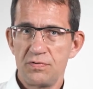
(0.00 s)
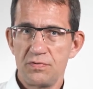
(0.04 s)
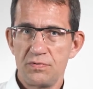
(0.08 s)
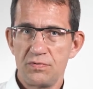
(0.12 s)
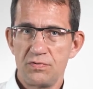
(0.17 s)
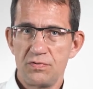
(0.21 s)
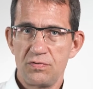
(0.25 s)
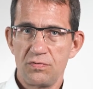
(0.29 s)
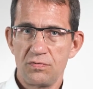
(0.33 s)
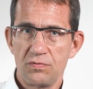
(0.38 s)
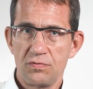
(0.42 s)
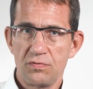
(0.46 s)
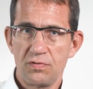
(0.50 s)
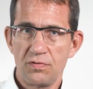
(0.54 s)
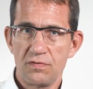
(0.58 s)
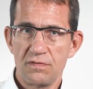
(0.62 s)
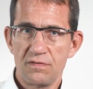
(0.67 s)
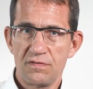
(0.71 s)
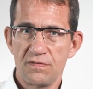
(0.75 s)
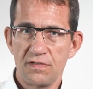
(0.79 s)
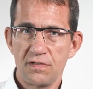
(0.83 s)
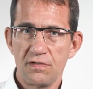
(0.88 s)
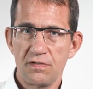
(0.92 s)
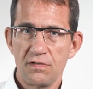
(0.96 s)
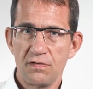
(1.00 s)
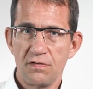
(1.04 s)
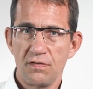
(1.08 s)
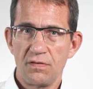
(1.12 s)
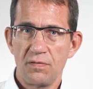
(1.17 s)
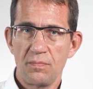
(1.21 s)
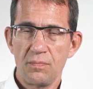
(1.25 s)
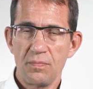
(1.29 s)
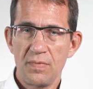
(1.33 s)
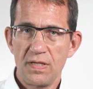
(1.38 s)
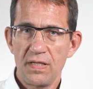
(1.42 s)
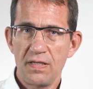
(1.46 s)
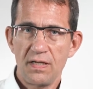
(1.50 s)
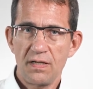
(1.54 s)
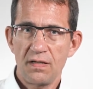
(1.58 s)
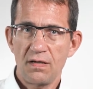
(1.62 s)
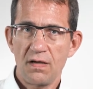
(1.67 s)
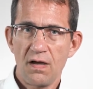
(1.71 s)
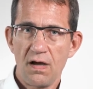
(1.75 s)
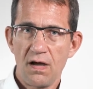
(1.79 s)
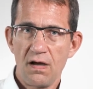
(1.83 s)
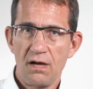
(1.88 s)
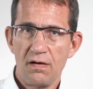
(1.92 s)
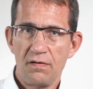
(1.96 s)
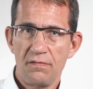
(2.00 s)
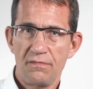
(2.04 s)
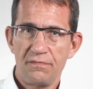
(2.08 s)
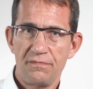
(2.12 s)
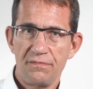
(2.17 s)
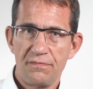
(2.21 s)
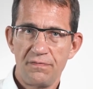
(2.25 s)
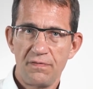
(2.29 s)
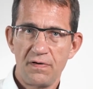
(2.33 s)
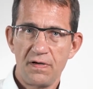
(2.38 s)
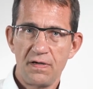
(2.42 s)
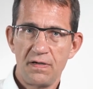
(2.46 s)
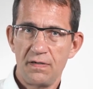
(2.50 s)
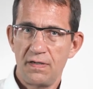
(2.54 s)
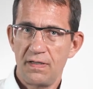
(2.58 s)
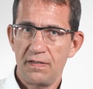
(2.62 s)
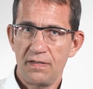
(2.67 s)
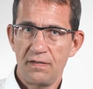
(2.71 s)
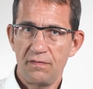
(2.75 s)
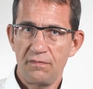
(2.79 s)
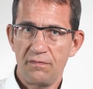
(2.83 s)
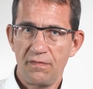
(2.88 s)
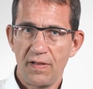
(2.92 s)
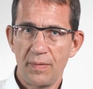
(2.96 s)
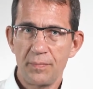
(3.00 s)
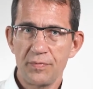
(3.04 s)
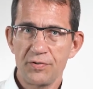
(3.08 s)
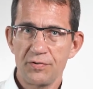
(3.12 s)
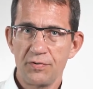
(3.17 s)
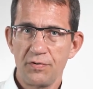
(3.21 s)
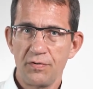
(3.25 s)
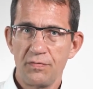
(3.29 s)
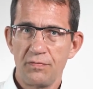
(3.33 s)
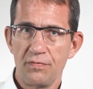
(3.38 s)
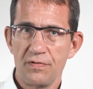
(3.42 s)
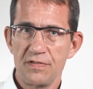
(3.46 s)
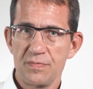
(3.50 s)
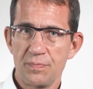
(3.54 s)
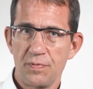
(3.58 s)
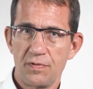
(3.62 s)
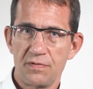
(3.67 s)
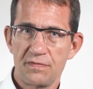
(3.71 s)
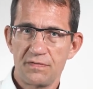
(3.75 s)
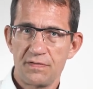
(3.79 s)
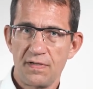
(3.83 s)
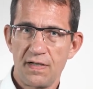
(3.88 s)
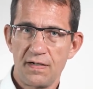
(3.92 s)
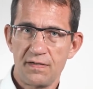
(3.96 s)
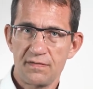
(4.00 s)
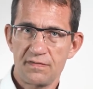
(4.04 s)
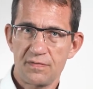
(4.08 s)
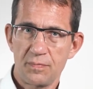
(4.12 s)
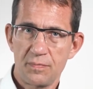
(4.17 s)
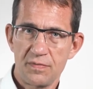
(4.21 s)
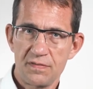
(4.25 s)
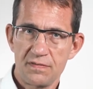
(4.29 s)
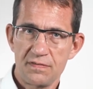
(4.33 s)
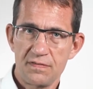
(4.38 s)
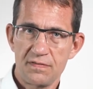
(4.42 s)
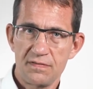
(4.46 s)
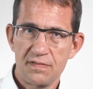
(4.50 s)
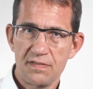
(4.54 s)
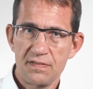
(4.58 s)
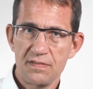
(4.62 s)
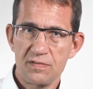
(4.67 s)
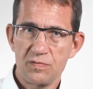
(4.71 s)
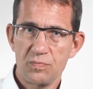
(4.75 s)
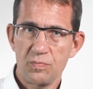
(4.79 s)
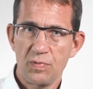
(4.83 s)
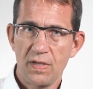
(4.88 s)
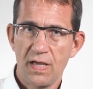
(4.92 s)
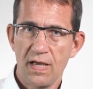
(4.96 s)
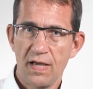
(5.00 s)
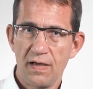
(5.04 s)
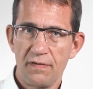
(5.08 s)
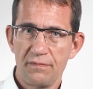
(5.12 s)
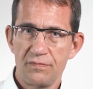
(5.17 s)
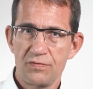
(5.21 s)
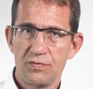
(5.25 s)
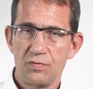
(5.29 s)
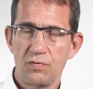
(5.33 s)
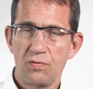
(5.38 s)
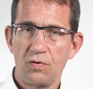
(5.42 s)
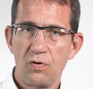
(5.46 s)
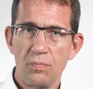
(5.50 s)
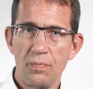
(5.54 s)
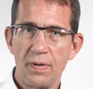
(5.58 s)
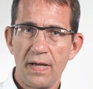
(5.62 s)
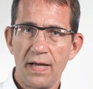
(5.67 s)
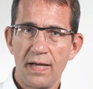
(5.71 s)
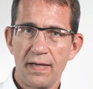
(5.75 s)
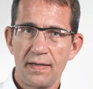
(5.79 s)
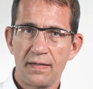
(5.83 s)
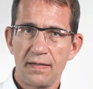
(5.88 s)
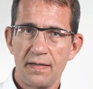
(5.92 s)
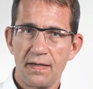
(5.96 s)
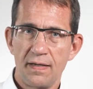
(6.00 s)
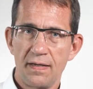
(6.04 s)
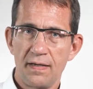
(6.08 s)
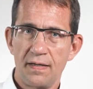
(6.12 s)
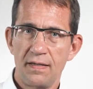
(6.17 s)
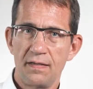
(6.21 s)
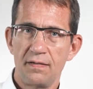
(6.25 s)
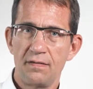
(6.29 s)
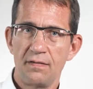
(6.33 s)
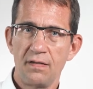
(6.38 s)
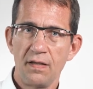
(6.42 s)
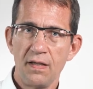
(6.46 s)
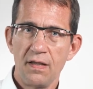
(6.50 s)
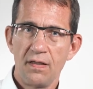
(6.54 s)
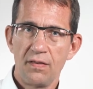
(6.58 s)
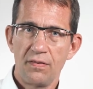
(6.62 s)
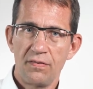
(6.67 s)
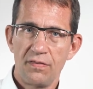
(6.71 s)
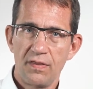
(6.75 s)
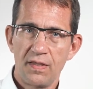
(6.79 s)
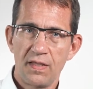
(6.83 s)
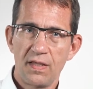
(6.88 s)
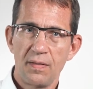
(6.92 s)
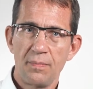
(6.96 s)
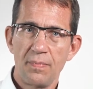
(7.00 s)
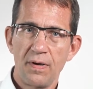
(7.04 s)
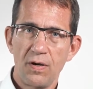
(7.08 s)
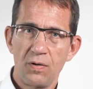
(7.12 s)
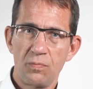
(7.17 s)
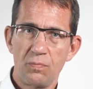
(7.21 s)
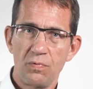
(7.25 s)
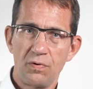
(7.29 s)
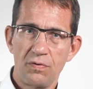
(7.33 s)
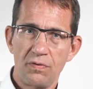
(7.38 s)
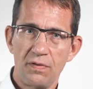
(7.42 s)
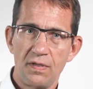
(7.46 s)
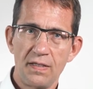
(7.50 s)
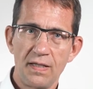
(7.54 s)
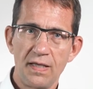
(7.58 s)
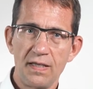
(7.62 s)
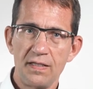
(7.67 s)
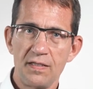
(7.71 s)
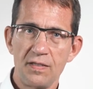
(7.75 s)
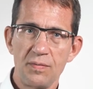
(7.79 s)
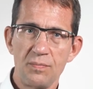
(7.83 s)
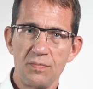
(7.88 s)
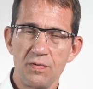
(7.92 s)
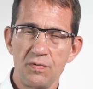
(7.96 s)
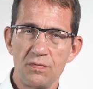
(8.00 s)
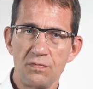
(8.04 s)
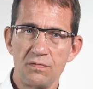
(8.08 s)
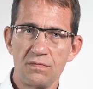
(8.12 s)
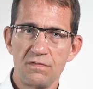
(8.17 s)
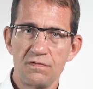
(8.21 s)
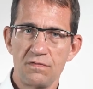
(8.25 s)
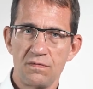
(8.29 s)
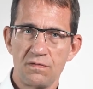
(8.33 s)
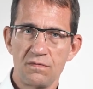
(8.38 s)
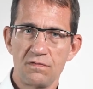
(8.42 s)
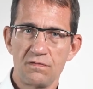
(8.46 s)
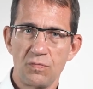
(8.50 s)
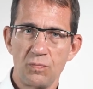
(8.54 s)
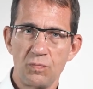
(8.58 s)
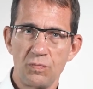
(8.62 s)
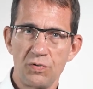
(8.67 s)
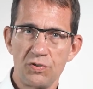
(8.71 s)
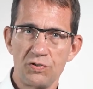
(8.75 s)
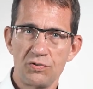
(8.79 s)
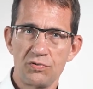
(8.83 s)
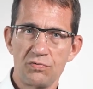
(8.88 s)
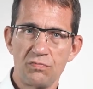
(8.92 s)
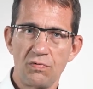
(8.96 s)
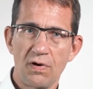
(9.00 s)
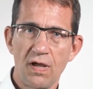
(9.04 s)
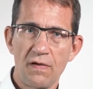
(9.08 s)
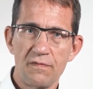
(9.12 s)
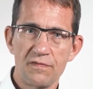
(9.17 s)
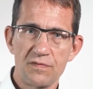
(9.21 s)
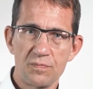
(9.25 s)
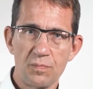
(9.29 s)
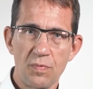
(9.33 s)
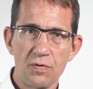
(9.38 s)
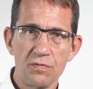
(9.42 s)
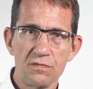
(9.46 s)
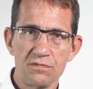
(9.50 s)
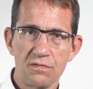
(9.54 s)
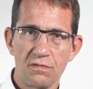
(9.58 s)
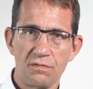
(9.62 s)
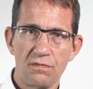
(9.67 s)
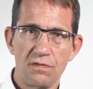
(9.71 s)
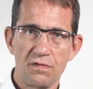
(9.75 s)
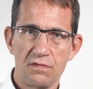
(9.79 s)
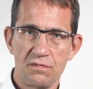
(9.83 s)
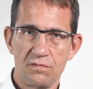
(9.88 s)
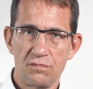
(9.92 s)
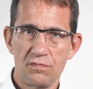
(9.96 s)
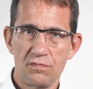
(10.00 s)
to consider the meaning of an inflammatory response in Alzheimer's disease, we have to go back and think about what the innate immune system, which drives most of this